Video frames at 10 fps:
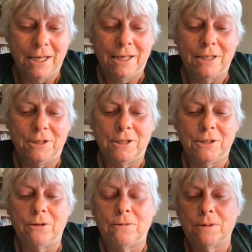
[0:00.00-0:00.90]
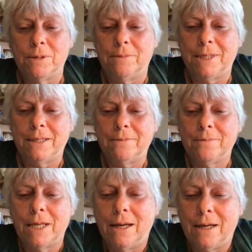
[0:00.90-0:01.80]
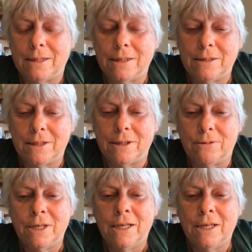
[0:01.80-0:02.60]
is just overwhelming. Uh, so.